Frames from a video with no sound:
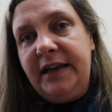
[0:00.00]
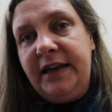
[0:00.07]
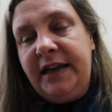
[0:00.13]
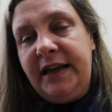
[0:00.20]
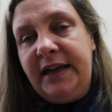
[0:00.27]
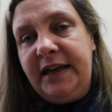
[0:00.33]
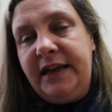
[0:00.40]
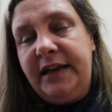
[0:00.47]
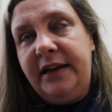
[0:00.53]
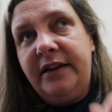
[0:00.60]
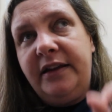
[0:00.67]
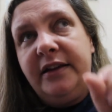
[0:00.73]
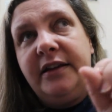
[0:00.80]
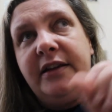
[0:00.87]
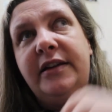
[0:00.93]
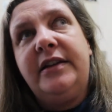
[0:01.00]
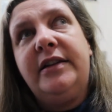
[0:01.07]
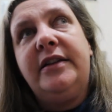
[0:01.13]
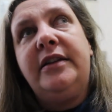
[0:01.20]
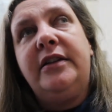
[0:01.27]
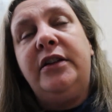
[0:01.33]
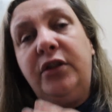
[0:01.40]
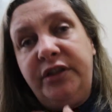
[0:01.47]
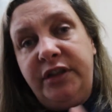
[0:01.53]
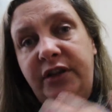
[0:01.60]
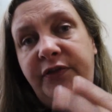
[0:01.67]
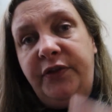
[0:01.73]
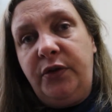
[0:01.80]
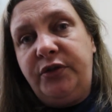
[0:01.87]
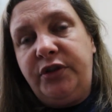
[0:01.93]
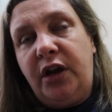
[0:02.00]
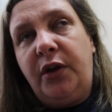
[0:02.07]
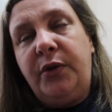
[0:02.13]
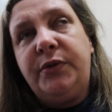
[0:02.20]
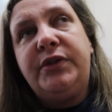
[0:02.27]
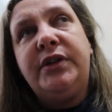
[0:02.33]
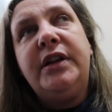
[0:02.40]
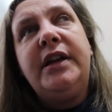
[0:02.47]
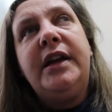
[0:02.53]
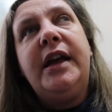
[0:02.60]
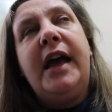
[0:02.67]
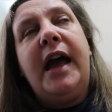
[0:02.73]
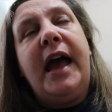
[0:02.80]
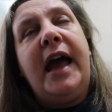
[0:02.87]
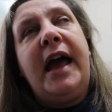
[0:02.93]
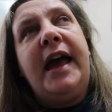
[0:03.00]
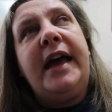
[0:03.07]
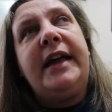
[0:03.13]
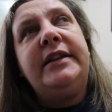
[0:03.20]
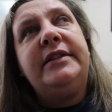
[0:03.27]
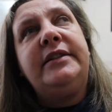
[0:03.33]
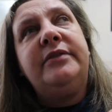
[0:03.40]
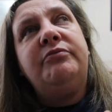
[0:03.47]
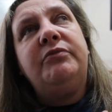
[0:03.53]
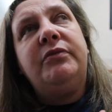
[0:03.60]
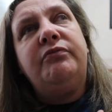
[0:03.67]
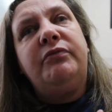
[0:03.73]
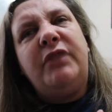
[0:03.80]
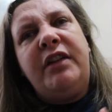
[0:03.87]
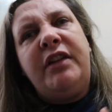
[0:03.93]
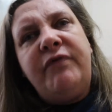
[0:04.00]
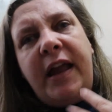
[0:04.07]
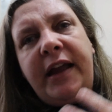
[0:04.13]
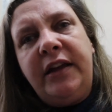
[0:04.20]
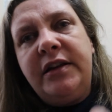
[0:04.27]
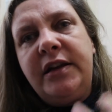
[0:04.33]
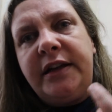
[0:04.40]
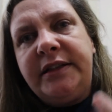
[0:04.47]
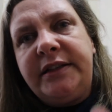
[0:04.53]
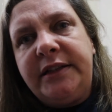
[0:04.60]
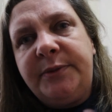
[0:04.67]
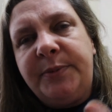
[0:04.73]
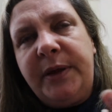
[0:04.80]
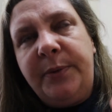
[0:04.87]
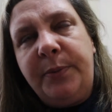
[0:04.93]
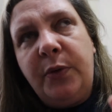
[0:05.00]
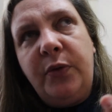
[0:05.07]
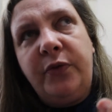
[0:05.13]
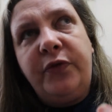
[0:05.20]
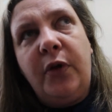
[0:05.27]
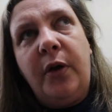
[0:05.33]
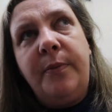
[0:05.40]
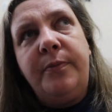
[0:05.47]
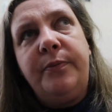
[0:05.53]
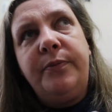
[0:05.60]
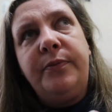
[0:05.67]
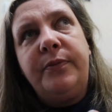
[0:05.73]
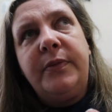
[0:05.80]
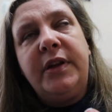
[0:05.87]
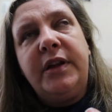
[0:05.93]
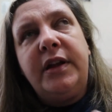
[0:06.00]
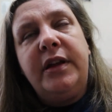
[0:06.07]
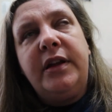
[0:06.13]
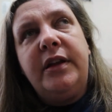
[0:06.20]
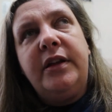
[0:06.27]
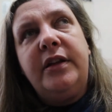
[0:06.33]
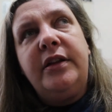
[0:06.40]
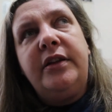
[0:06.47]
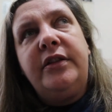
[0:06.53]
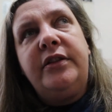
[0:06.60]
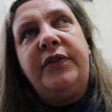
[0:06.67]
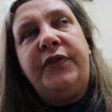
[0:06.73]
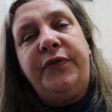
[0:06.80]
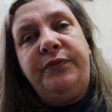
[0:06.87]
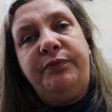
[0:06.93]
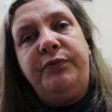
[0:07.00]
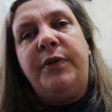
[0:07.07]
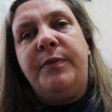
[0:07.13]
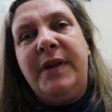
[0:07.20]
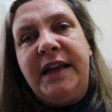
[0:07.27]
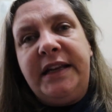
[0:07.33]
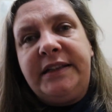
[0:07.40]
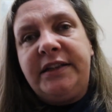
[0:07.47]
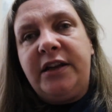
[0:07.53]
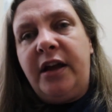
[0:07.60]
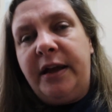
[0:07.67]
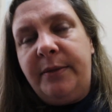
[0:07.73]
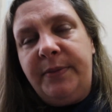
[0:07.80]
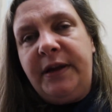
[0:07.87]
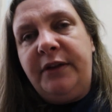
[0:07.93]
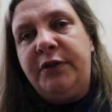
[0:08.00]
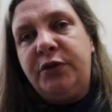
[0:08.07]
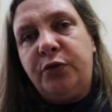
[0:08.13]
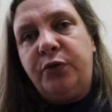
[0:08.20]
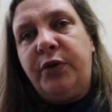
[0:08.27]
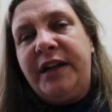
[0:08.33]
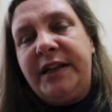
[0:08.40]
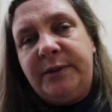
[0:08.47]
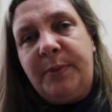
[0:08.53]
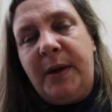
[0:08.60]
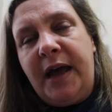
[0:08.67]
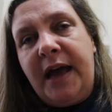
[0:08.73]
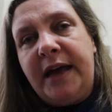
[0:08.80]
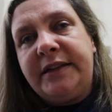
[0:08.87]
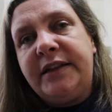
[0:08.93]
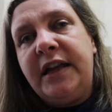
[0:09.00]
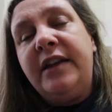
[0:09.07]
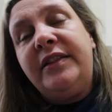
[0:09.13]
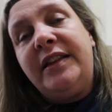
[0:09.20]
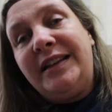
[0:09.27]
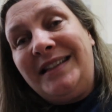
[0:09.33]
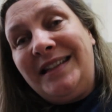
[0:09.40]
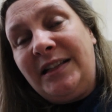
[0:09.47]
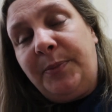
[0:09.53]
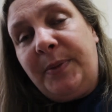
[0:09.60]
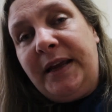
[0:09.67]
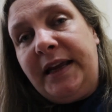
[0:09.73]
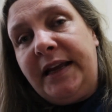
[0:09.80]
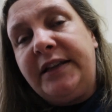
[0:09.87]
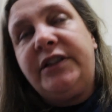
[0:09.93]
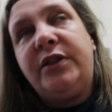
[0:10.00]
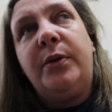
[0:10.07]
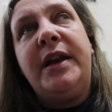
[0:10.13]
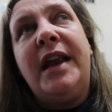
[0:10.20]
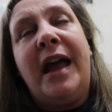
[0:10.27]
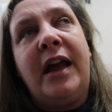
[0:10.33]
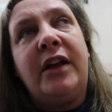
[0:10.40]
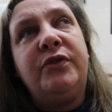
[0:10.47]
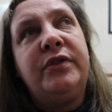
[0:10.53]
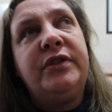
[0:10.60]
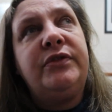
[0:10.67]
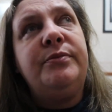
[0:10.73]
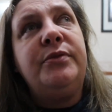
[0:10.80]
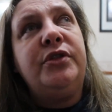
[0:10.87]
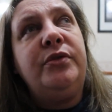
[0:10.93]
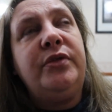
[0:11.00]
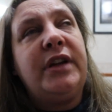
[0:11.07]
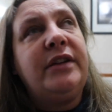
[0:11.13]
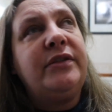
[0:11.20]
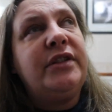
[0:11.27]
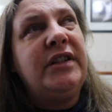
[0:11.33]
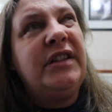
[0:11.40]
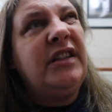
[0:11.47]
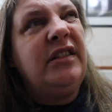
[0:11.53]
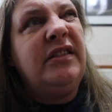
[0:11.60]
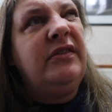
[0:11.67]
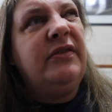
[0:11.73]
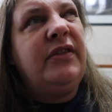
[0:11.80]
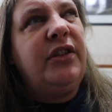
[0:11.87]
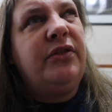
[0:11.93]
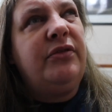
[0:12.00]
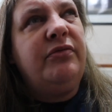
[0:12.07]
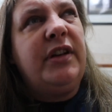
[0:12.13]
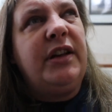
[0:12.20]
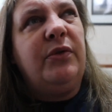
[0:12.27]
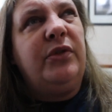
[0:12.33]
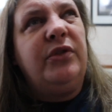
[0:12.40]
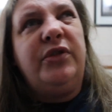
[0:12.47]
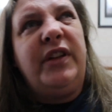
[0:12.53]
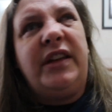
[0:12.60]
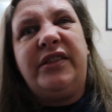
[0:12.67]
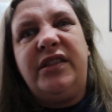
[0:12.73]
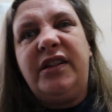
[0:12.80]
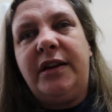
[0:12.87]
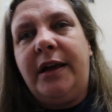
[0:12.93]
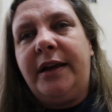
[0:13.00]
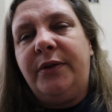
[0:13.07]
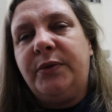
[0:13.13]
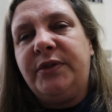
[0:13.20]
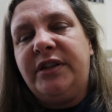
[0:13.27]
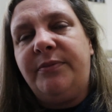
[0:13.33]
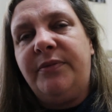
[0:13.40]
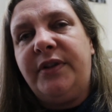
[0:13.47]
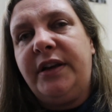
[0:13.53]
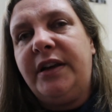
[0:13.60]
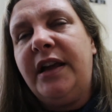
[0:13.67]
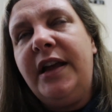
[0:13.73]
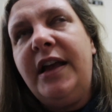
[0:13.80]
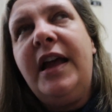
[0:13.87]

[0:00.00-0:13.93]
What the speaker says: he looks at the photos and he recognizes people from the from his time period or his past that disappeared. So an actress from 2003 or 2009 or something,